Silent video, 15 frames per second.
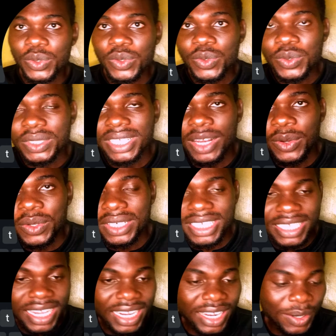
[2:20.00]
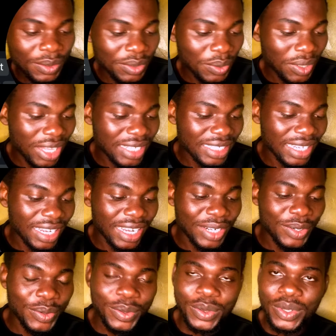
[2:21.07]
user logged in account so that I
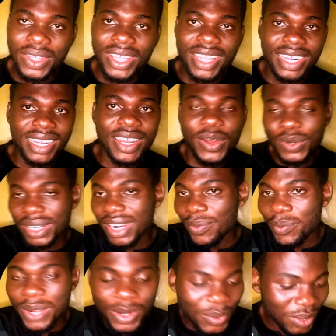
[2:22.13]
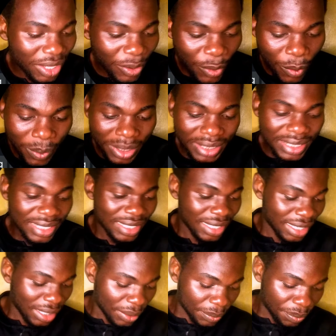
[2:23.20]
can know down below the comments.
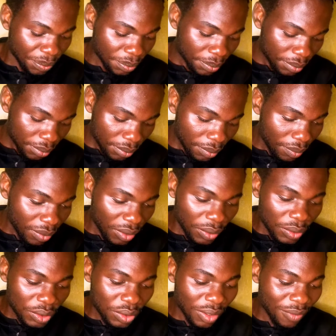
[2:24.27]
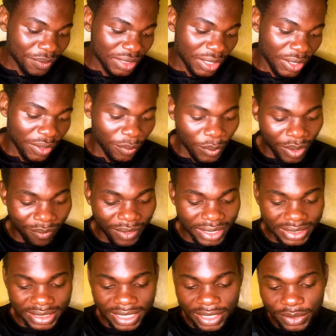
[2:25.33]
So after we have
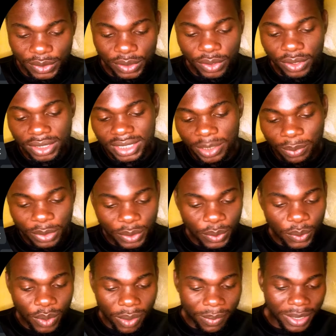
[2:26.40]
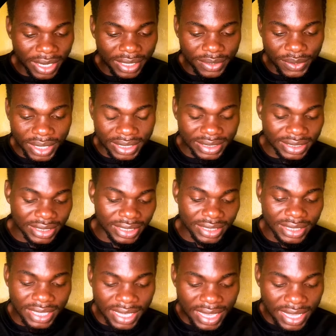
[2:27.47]
asked the terminal who am I, you can
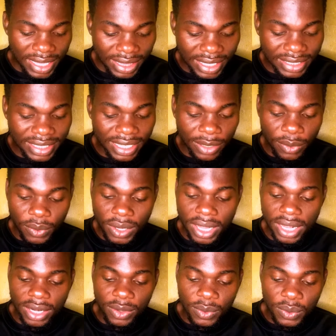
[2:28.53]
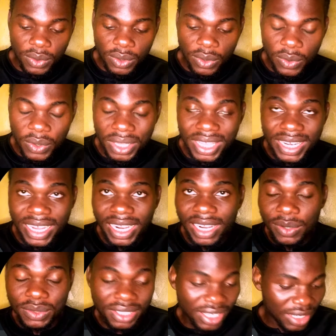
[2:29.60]
see that's the login
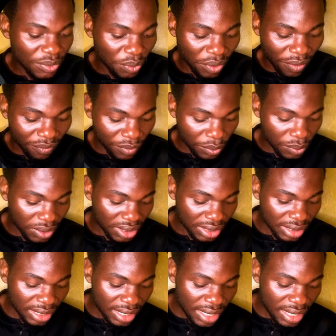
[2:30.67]
account that we have used.